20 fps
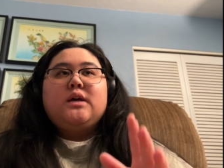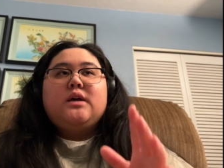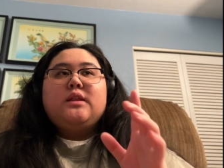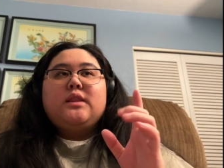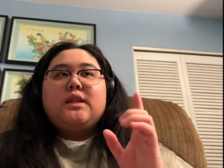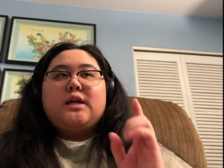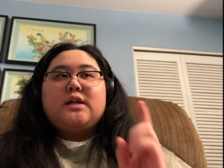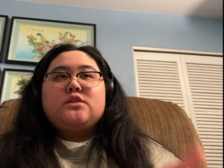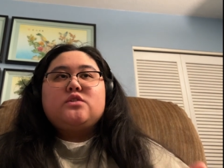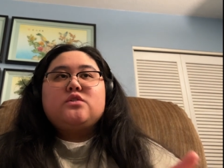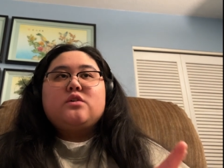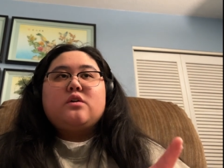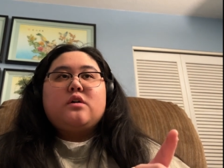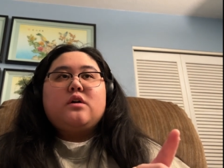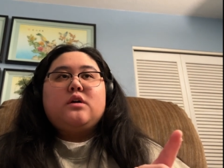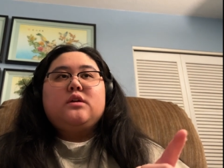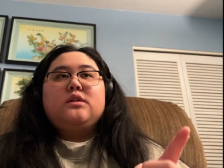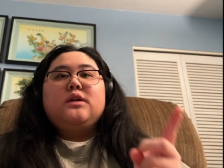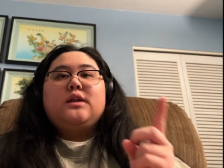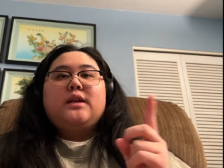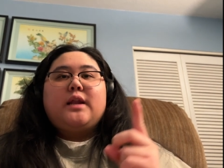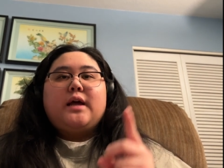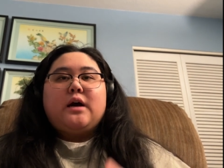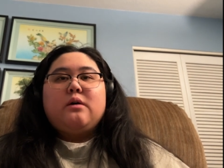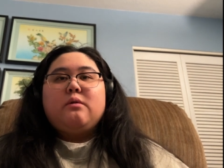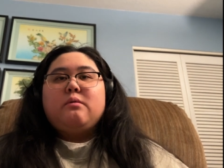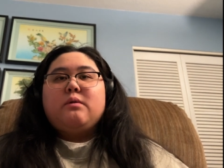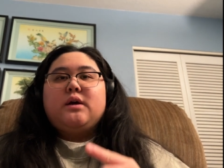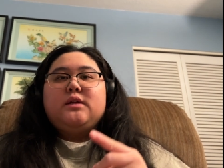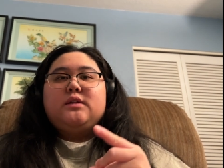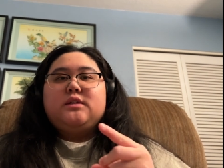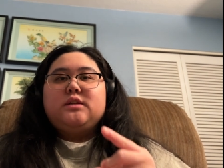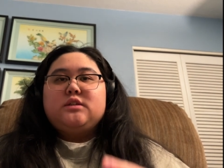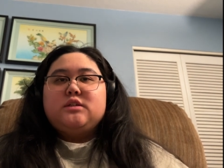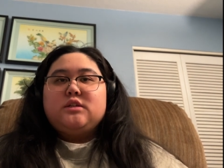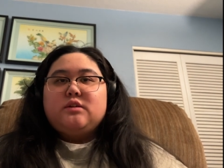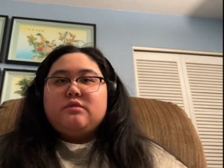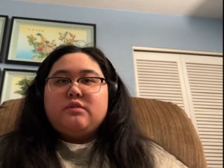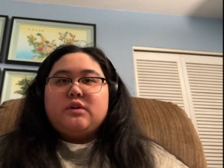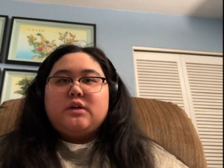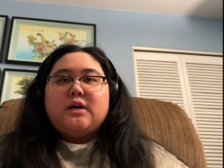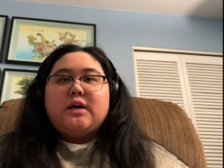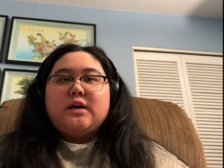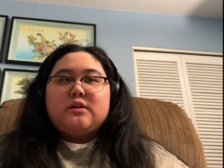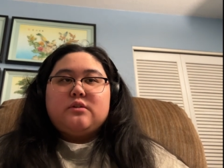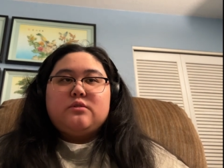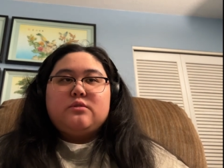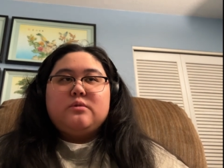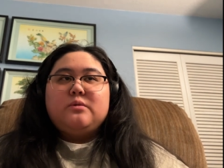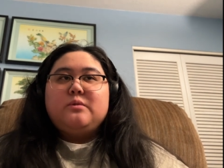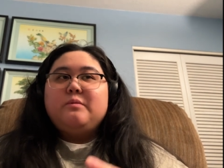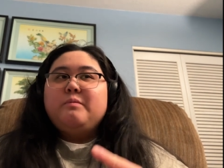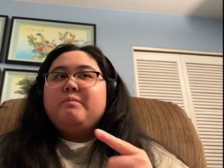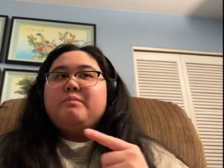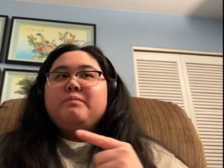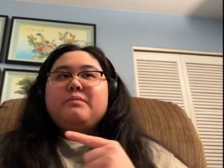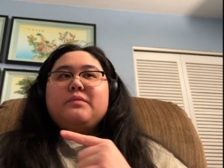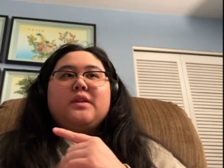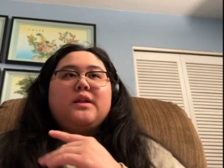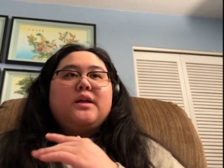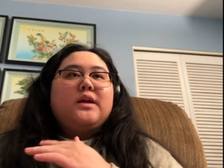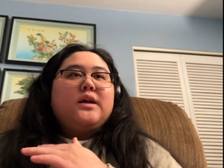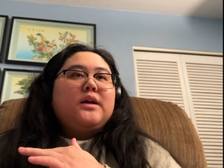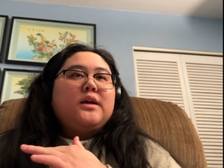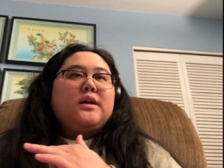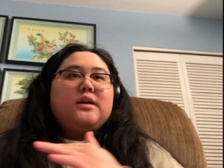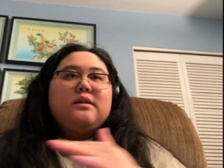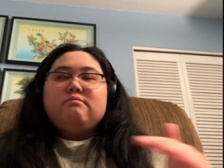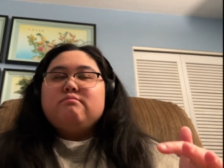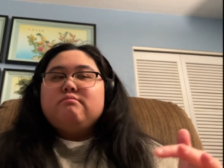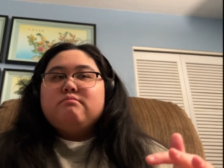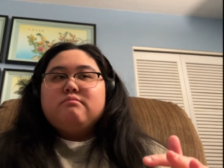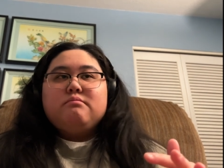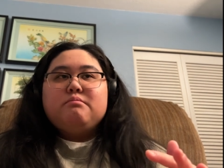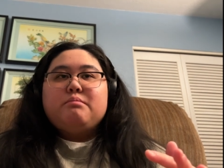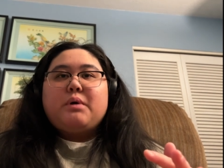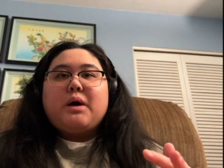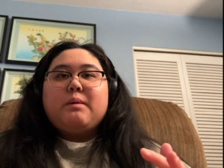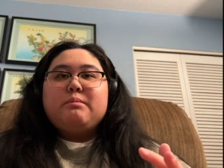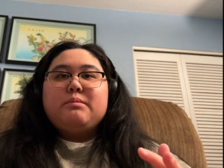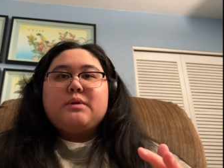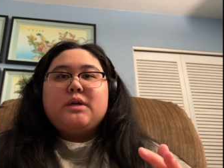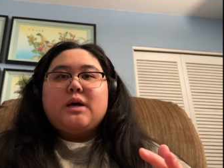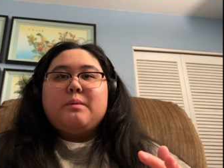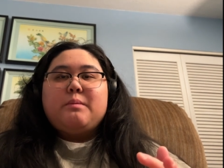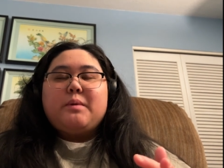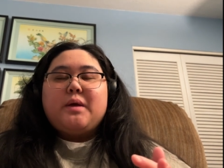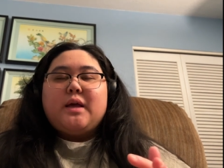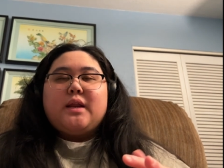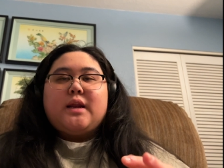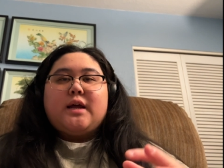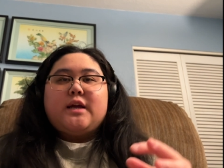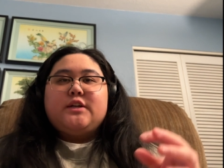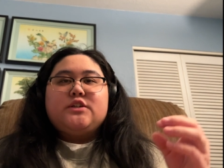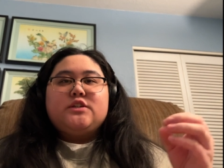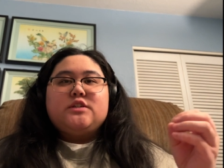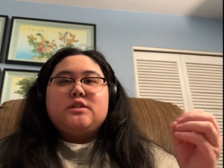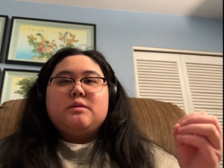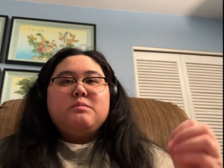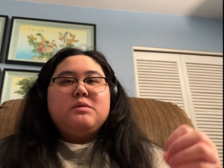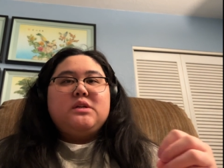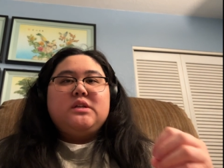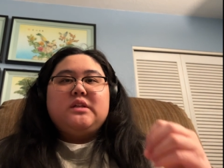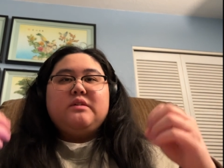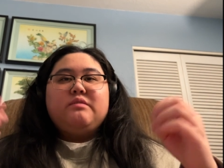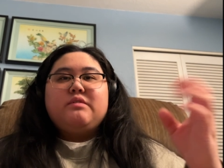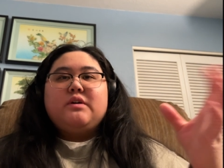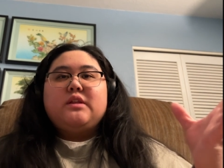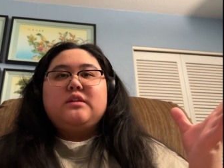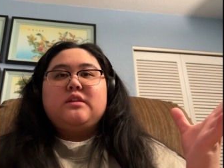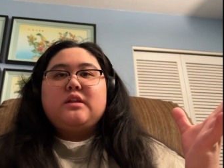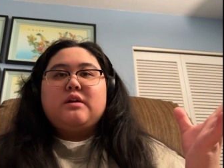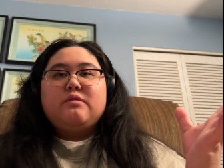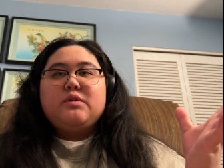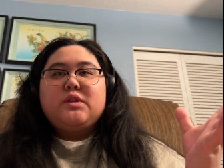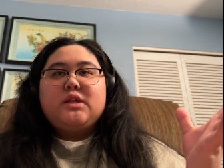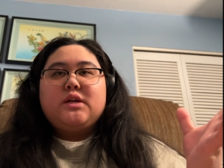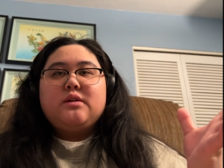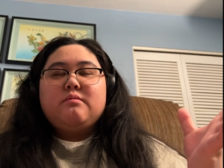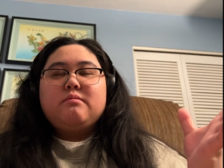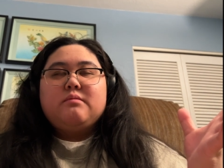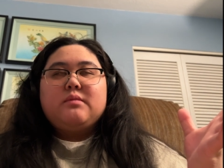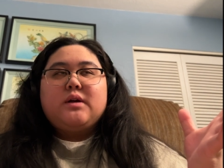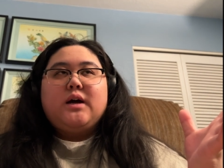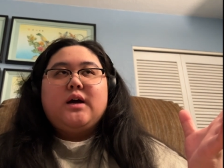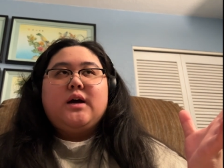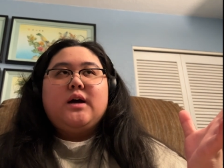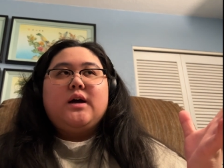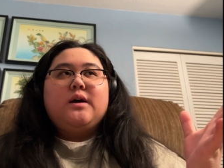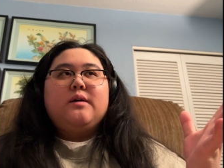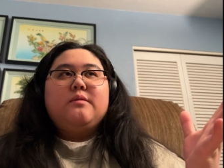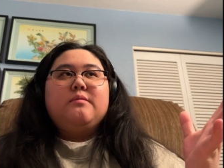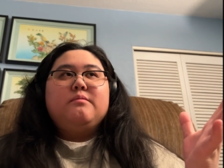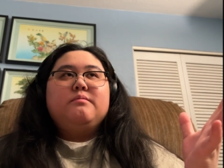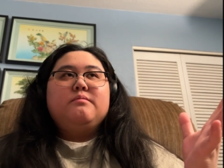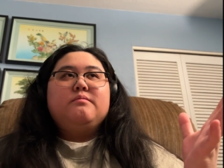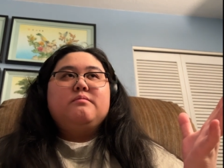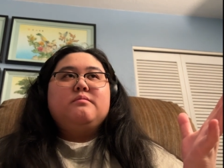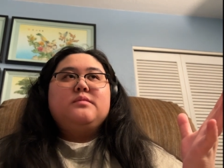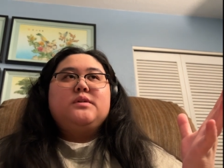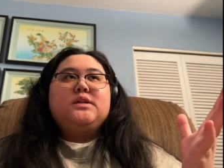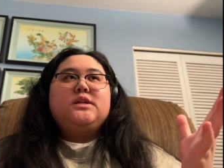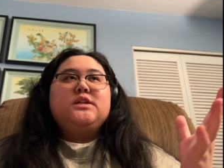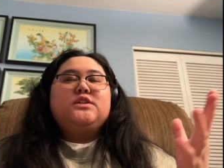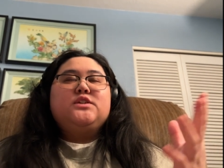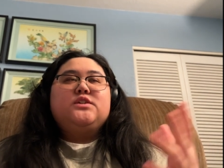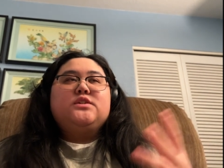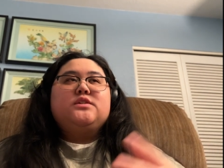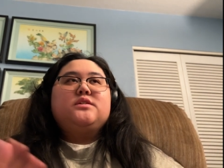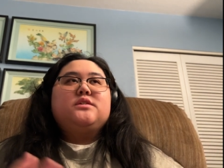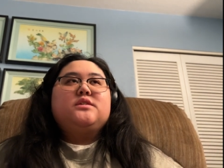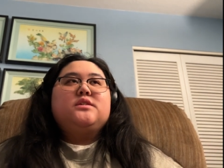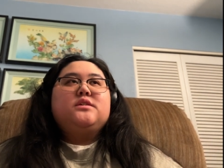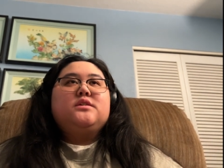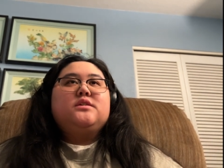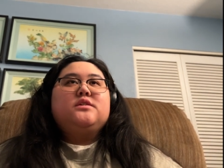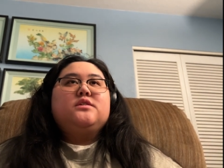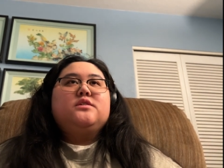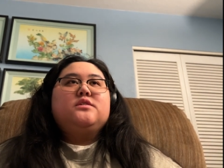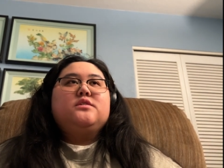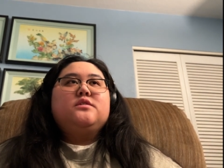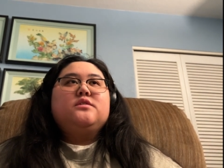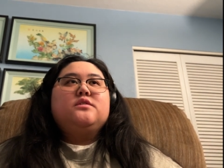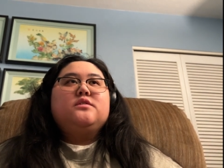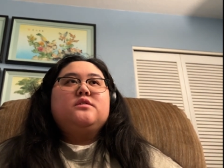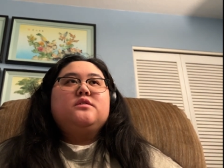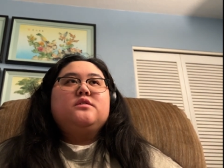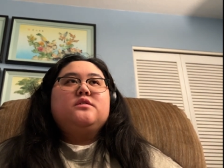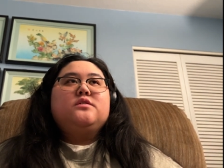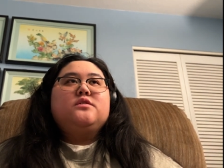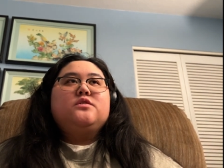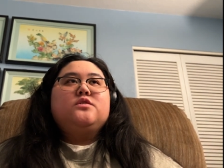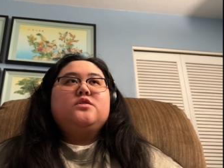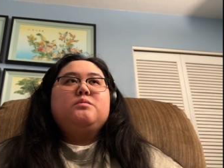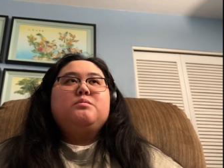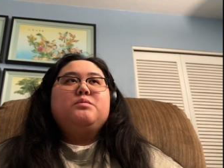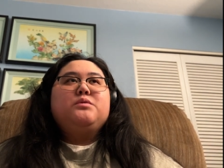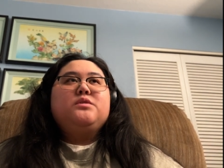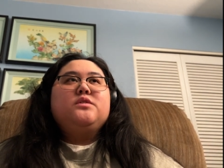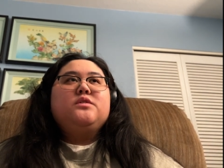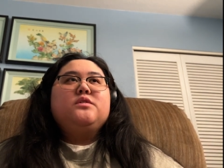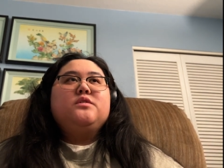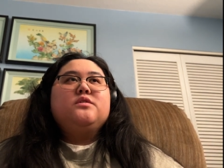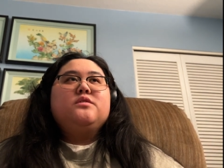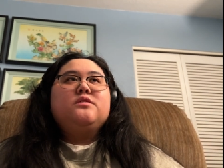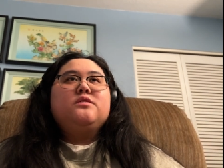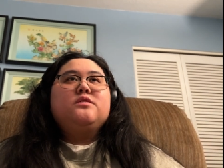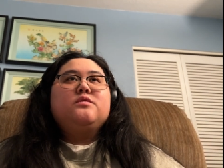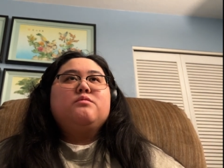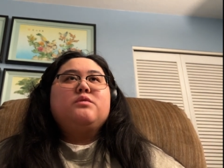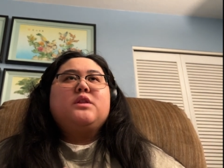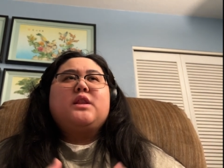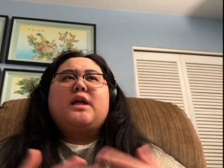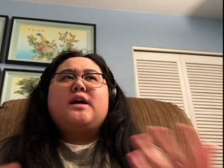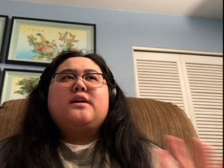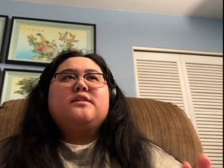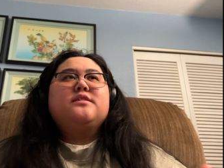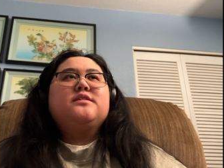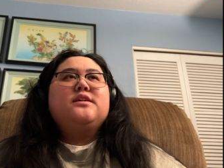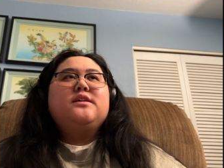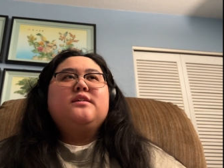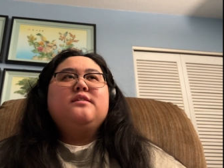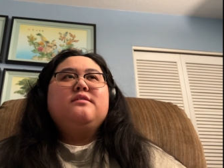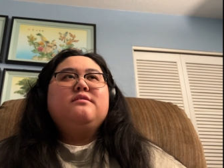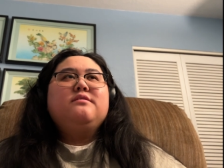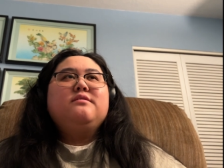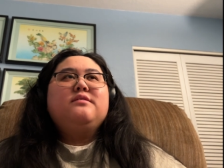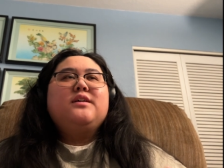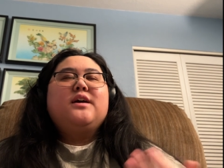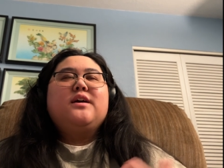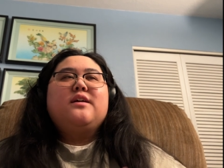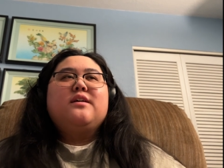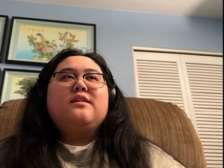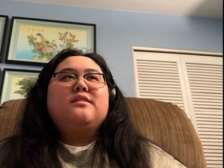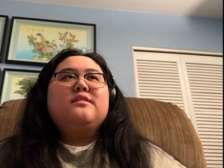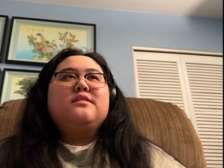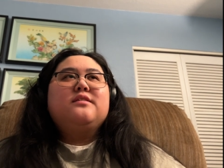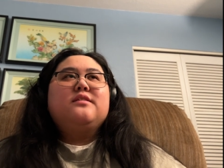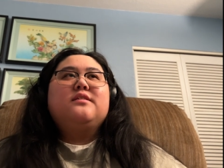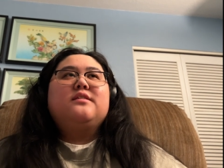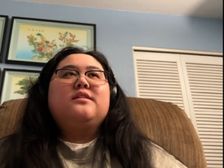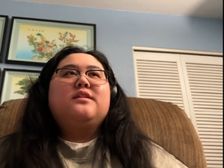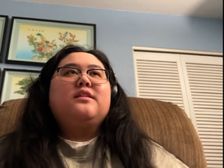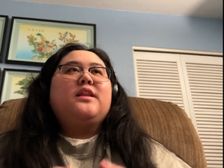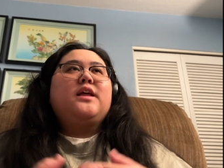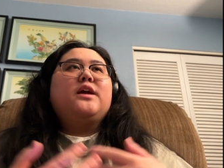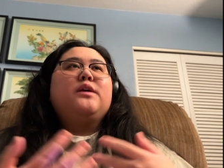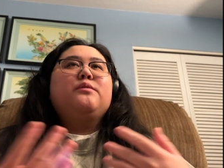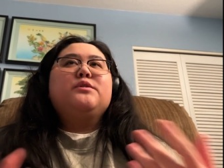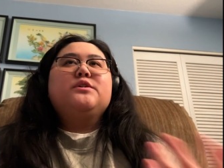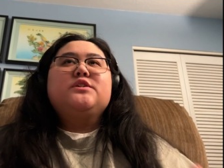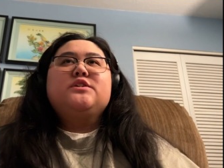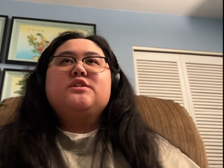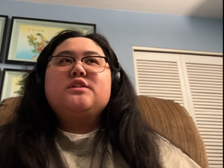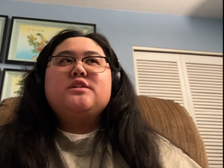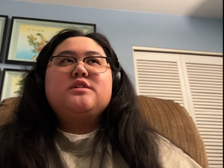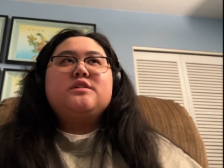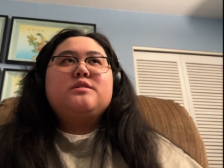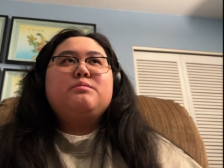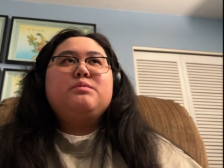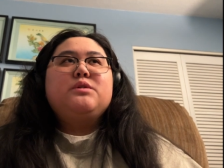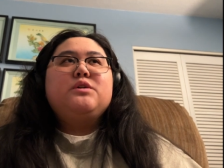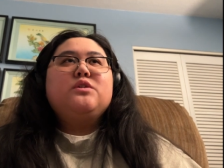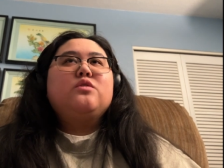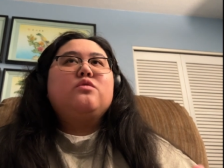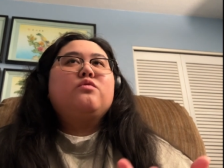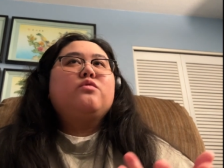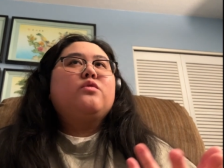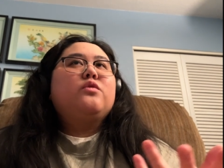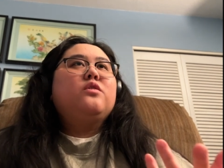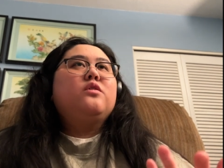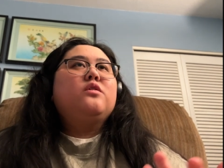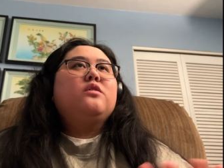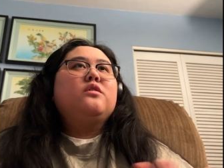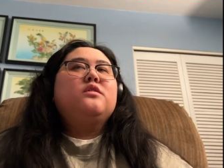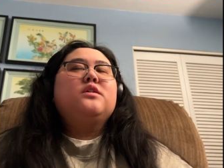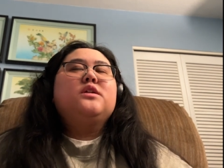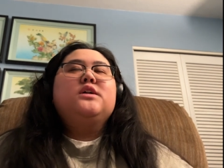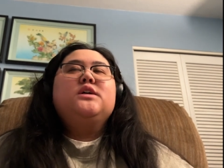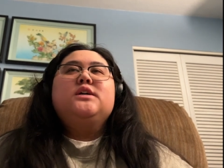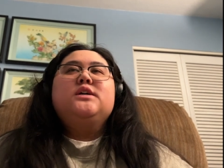that song, the Não Identificado, popped up, and I just immediately fell in love with it. Um, it's just super relaxing and the language is beautiful